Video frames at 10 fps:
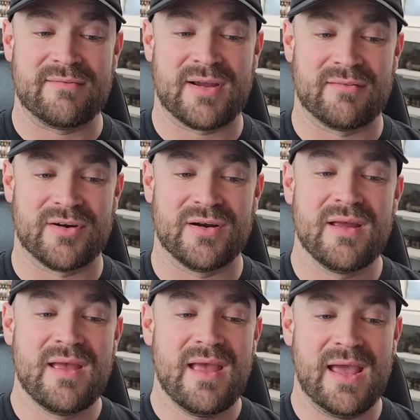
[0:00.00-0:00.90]
cover,
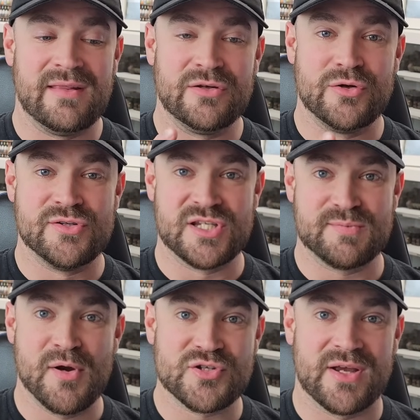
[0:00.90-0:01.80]
and then you're using
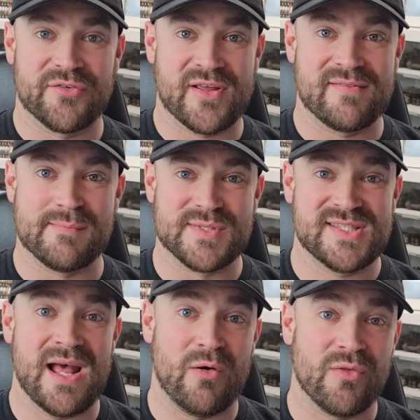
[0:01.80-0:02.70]
smoke shells to give them
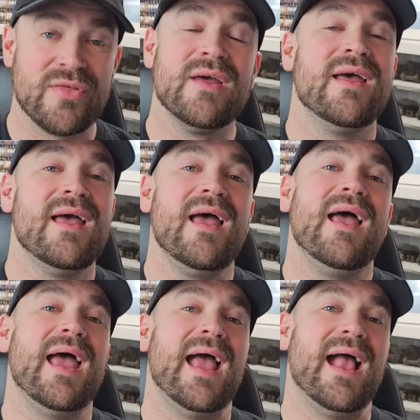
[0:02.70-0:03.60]
stealth,
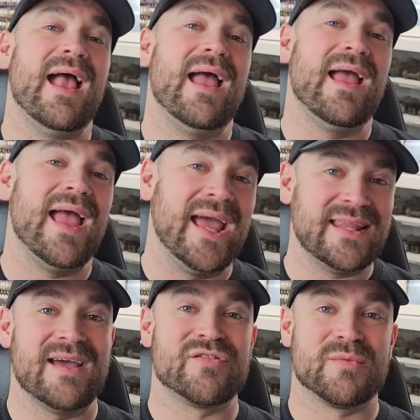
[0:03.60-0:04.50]
and
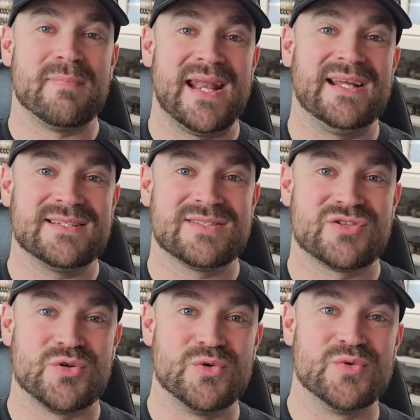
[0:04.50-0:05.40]
they have their medics
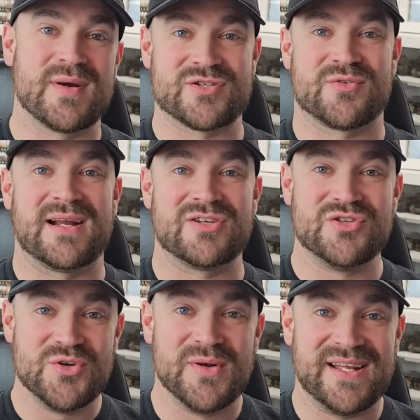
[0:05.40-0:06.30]
to resurrect
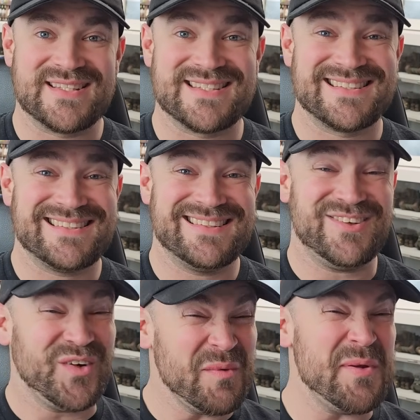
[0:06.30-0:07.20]
units. They're
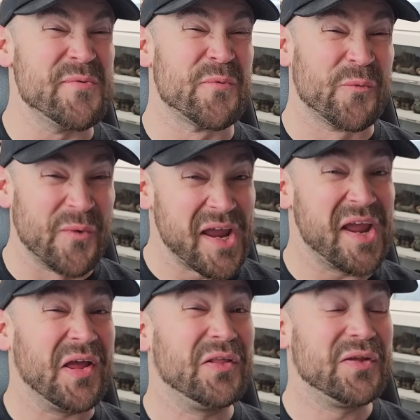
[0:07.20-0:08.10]
going to be
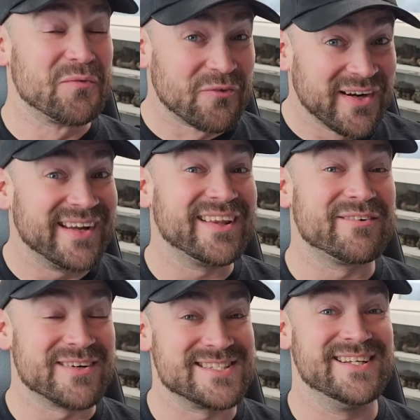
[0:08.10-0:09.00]
really, really
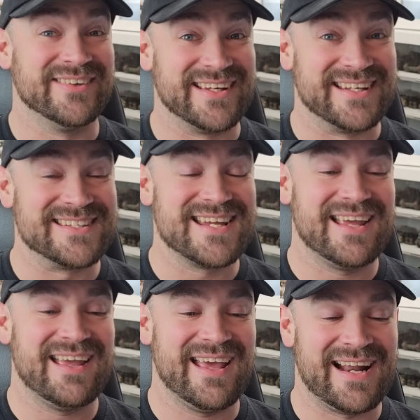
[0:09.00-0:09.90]
resilient,
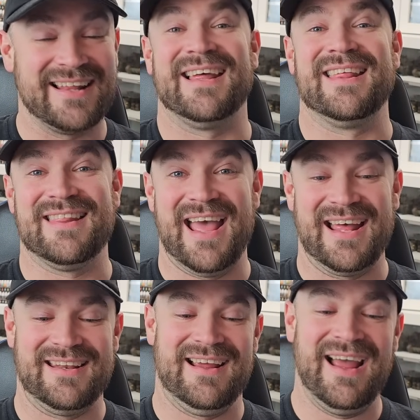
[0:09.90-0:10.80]
and I like
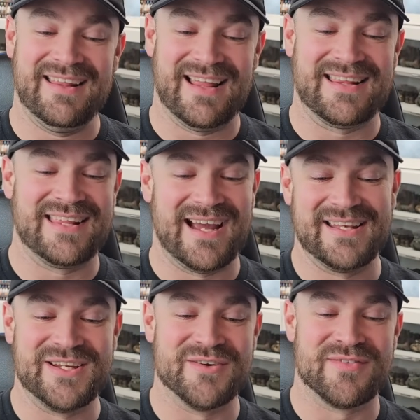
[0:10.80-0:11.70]
that. I like the
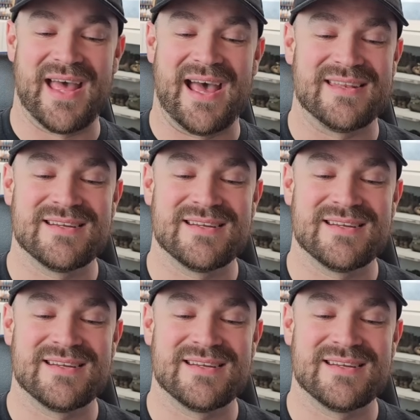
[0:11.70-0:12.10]
idea of that,